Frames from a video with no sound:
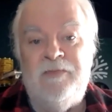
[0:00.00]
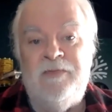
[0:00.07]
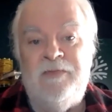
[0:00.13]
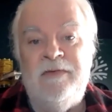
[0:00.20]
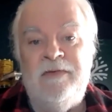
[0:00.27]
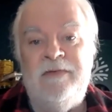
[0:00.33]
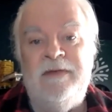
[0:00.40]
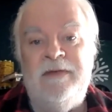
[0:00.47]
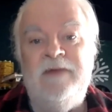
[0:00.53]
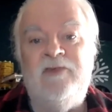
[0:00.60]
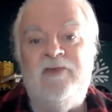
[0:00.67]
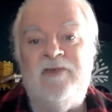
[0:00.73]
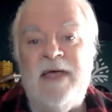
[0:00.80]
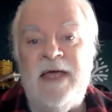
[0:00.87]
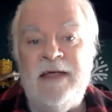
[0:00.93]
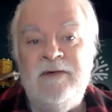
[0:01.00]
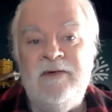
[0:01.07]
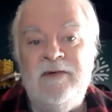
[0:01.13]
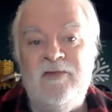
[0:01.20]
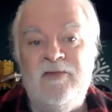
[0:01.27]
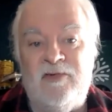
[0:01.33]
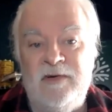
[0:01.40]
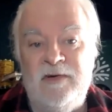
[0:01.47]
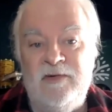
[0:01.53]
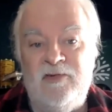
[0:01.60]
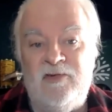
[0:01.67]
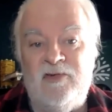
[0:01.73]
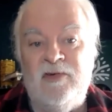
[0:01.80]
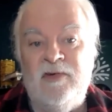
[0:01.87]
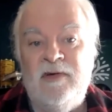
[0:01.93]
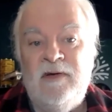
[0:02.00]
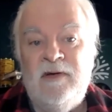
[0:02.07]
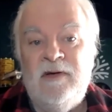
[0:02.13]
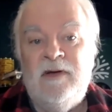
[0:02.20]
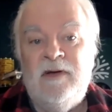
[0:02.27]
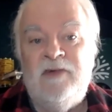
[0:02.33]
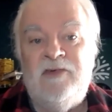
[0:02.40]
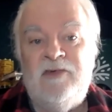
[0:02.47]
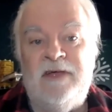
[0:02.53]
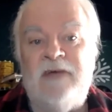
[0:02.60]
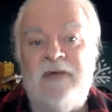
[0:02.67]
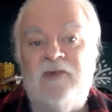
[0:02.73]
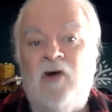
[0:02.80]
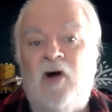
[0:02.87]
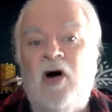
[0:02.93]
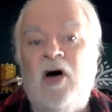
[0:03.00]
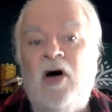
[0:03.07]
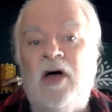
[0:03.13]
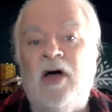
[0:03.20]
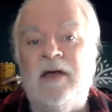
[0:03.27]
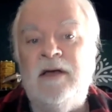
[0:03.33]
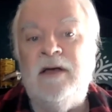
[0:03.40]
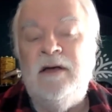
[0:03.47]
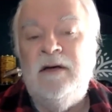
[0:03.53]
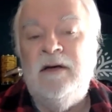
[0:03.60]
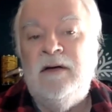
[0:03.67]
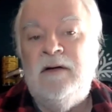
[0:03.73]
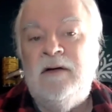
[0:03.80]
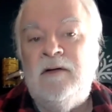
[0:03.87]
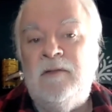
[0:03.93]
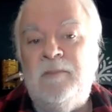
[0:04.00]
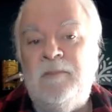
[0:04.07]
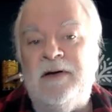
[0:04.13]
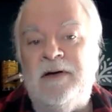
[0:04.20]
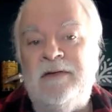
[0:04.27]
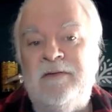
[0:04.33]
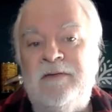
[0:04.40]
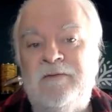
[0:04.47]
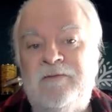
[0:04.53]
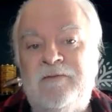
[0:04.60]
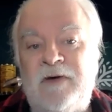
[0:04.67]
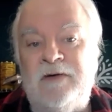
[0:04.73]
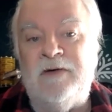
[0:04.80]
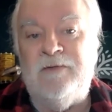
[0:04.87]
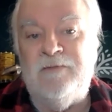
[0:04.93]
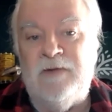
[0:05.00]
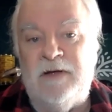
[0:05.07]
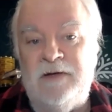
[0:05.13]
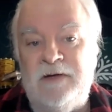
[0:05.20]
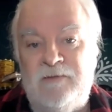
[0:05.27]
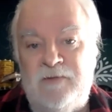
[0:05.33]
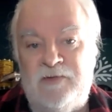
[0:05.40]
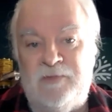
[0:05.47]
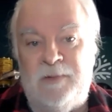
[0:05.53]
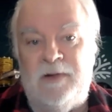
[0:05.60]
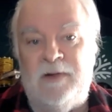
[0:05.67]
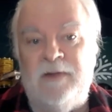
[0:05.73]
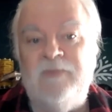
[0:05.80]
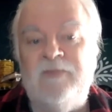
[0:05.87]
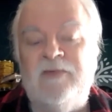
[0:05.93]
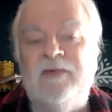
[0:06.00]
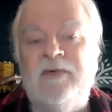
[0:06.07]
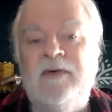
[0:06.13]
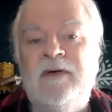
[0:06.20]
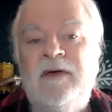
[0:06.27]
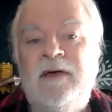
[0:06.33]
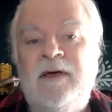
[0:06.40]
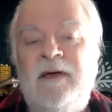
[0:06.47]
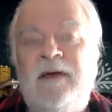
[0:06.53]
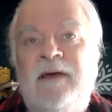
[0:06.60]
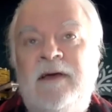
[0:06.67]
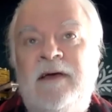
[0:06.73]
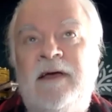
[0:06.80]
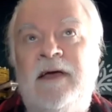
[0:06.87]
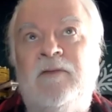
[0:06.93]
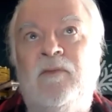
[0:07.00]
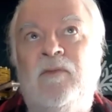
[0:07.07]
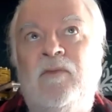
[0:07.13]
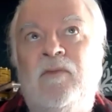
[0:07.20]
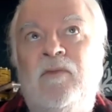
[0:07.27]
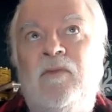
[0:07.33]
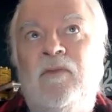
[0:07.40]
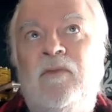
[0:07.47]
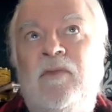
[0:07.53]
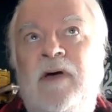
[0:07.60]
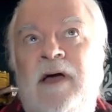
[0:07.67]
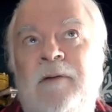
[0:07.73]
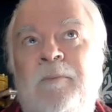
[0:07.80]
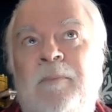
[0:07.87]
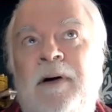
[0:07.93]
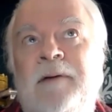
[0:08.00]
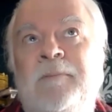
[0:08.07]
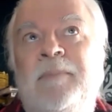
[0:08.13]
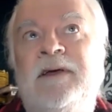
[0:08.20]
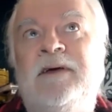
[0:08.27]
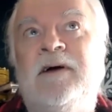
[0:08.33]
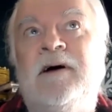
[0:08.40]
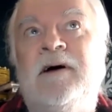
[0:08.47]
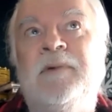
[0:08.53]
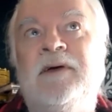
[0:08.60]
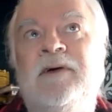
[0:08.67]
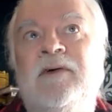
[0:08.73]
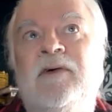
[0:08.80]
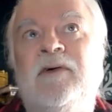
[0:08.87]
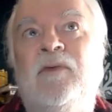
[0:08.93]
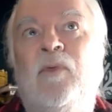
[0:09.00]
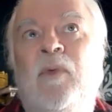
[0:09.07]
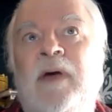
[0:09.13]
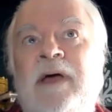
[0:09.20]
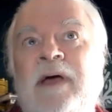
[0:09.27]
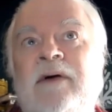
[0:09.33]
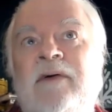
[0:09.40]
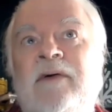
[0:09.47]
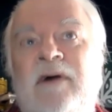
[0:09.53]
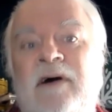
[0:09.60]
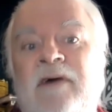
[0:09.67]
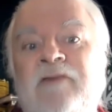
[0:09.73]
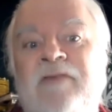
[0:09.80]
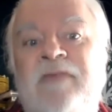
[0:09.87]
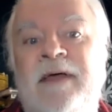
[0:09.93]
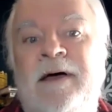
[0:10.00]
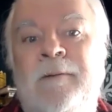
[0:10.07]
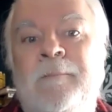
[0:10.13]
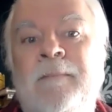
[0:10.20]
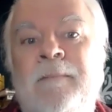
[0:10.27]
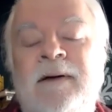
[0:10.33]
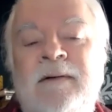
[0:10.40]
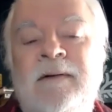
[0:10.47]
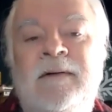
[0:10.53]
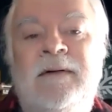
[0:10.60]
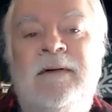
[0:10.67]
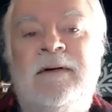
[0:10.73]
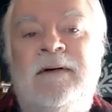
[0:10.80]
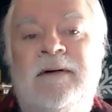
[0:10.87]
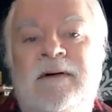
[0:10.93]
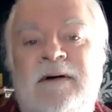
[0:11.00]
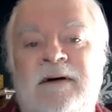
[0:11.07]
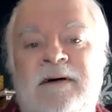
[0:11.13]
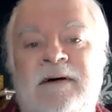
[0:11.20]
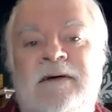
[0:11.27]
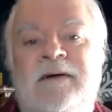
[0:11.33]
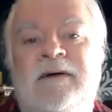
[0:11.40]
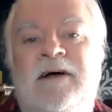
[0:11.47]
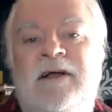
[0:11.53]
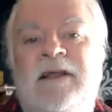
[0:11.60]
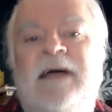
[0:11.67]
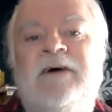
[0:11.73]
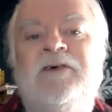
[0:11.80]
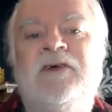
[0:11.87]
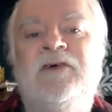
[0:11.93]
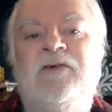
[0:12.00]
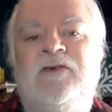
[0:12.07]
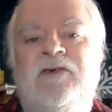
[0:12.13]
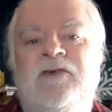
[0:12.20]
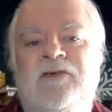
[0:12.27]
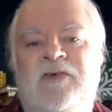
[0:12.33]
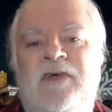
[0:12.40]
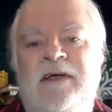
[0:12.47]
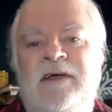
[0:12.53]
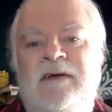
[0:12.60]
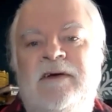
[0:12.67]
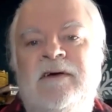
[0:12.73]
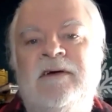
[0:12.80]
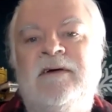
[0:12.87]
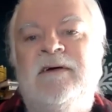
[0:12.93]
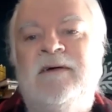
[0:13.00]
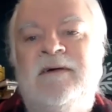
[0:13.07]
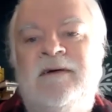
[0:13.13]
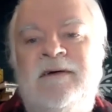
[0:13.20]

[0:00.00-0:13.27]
of these tendencies to get caught by the fight or flight response, and by becoming aware of them, allow you to take